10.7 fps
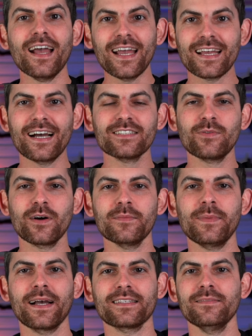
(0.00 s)
Hey guys, welcome
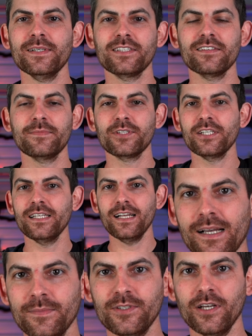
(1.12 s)
back to Mischief Machine.
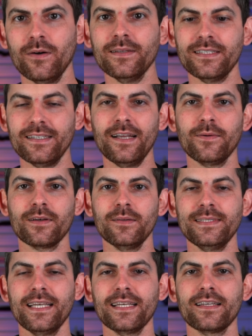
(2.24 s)
I'm Joe, and today we're going to
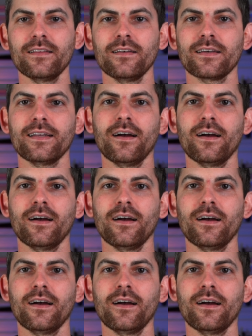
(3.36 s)
be taking a look at